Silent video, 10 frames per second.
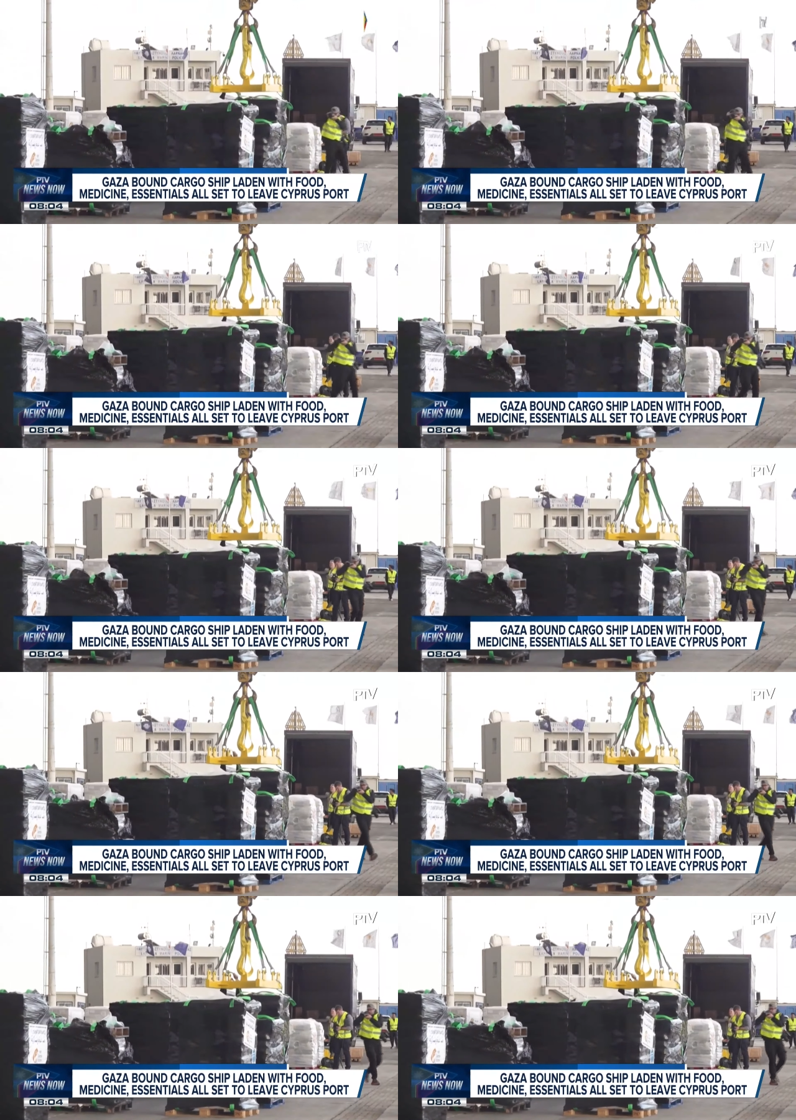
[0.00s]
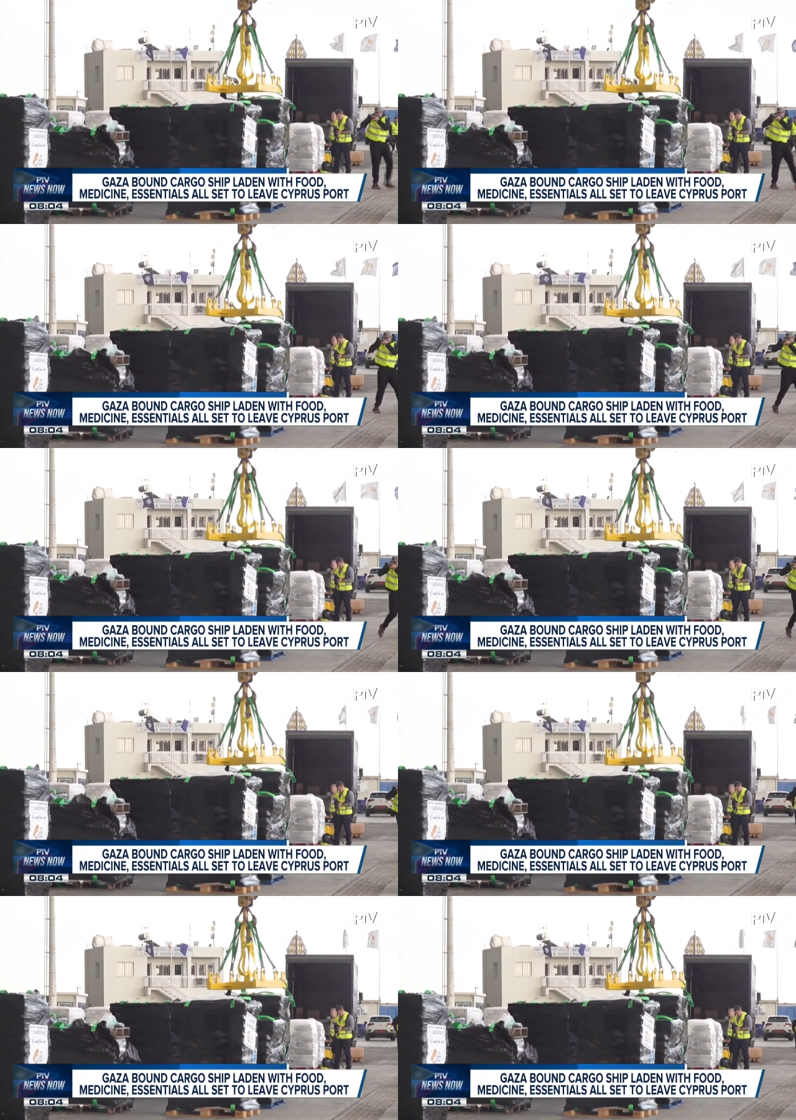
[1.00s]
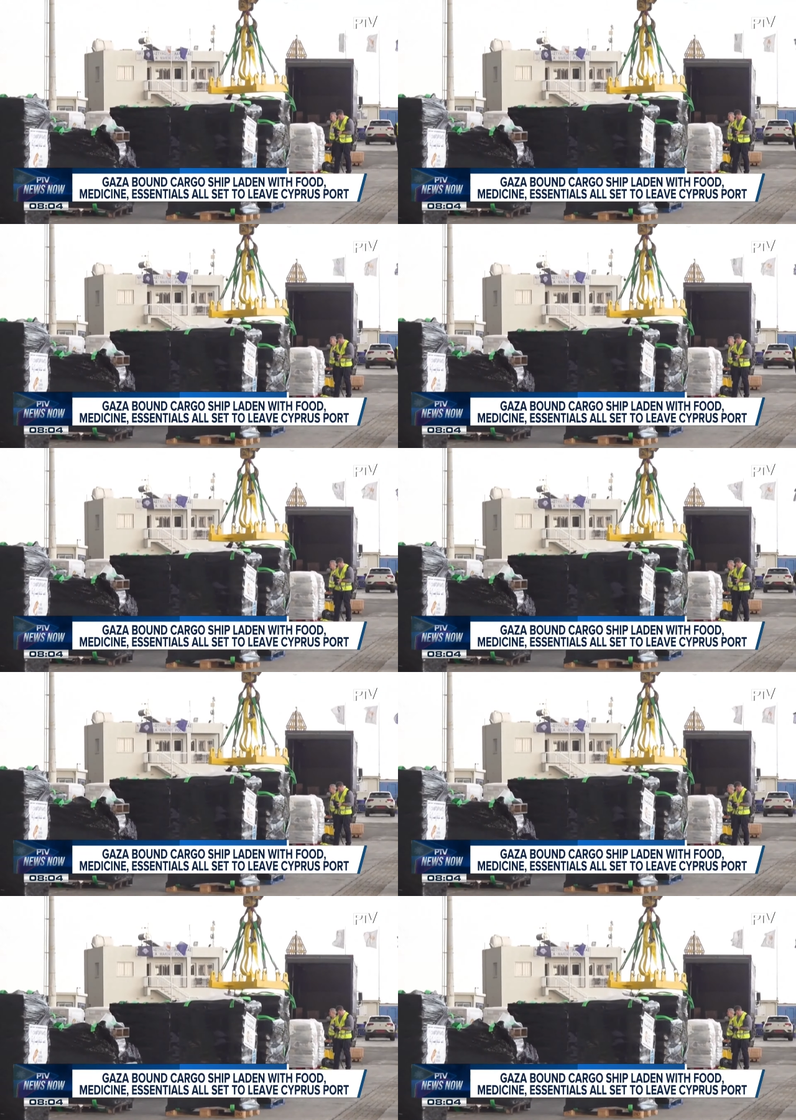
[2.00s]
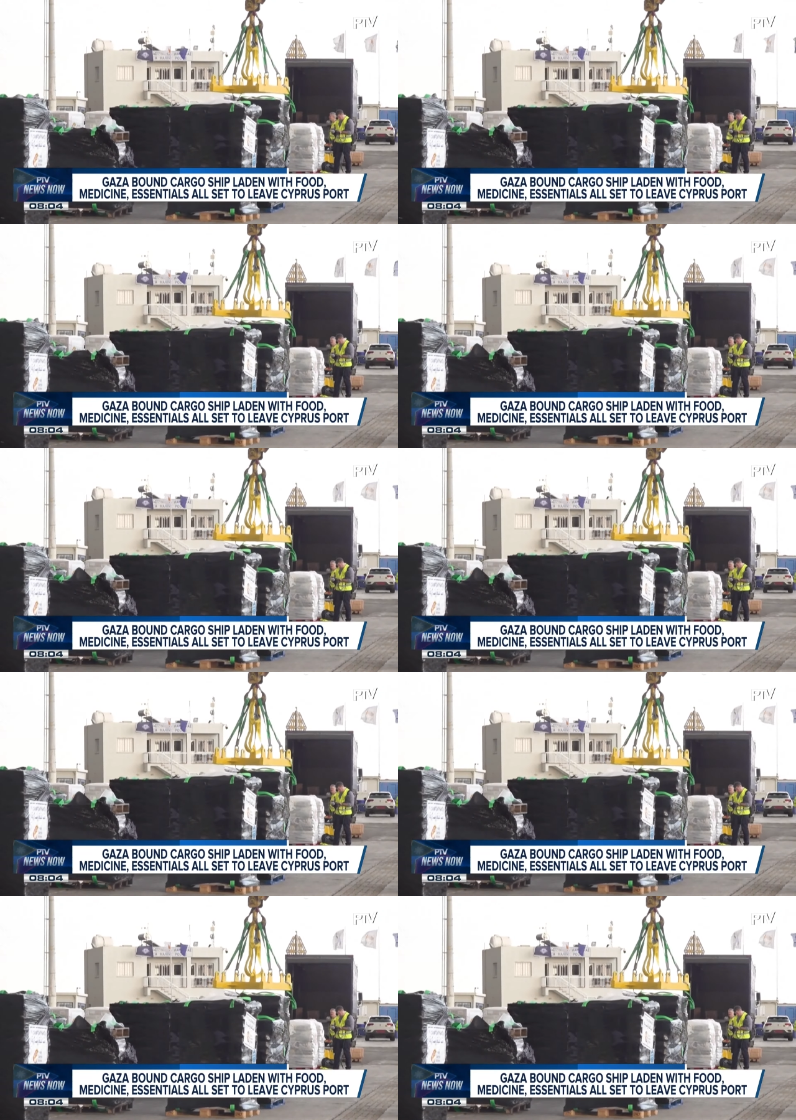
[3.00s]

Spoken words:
No face is visible, so there are no lips to read.